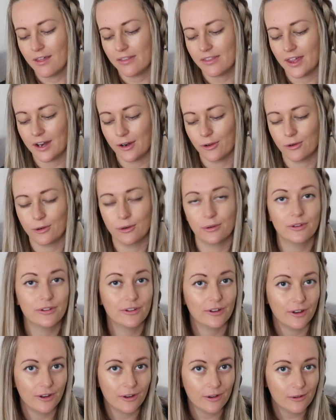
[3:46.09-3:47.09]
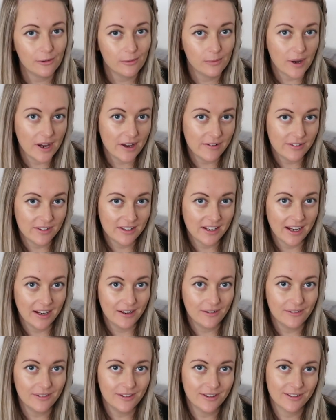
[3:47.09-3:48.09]
that are also old wives'
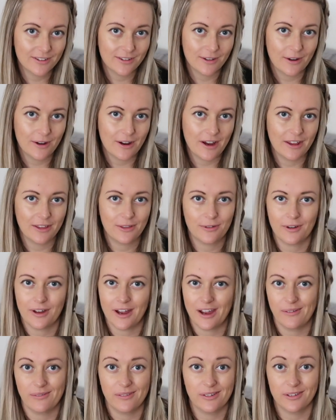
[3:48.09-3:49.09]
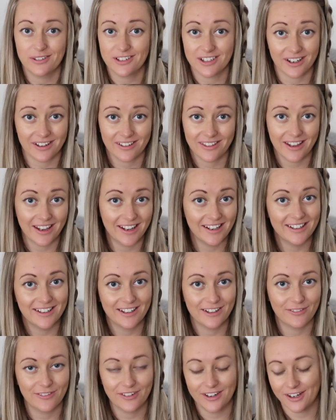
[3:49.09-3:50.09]
tales, so I thought I would chuck that in
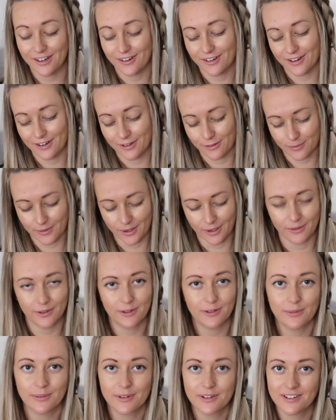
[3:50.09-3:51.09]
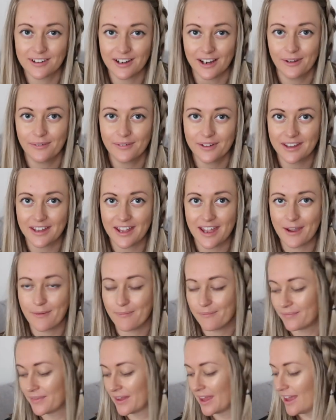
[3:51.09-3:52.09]
this video as well. So we'll start with
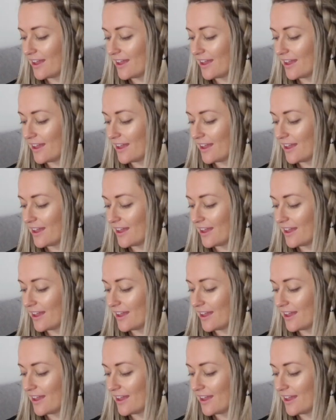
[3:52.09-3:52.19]
them